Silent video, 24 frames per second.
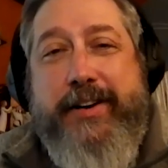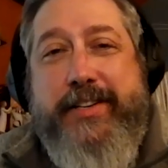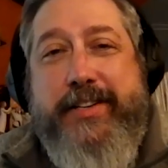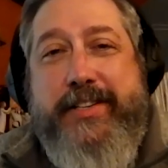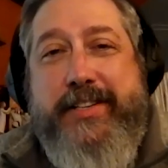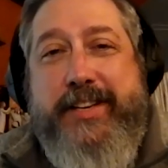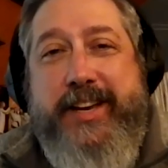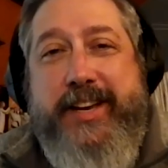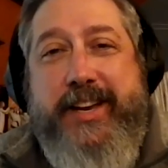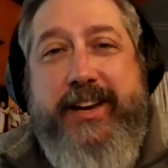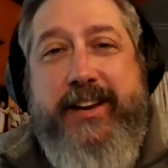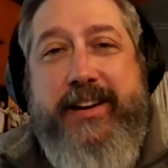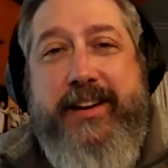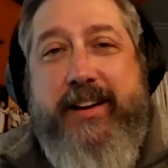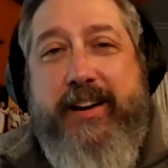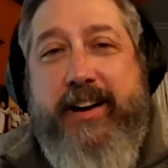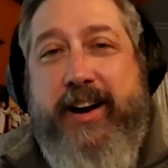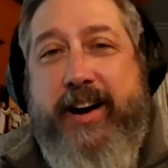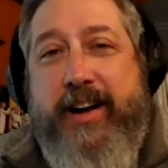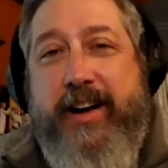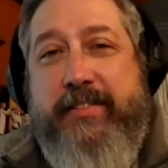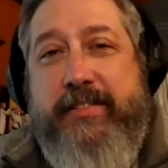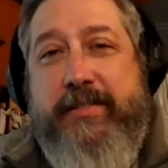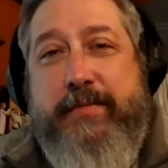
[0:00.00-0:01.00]
and see
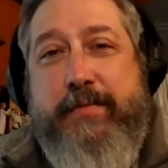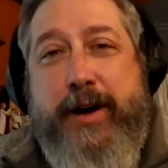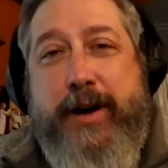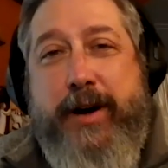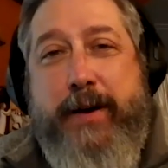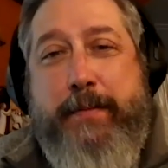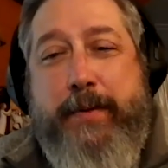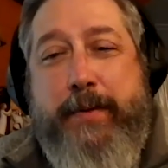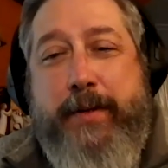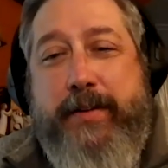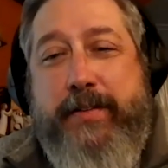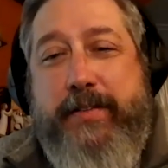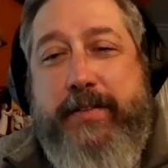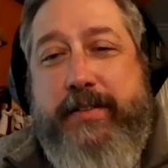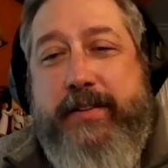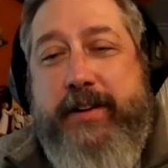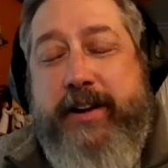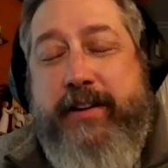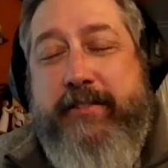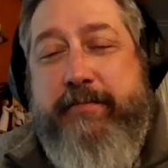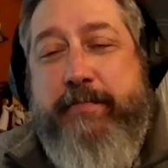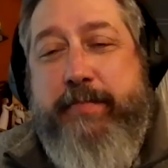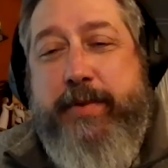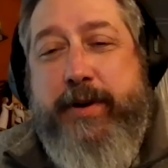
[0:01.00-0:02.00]
awesome upland
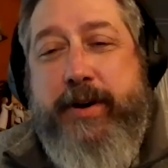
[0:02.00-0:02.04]
stuff,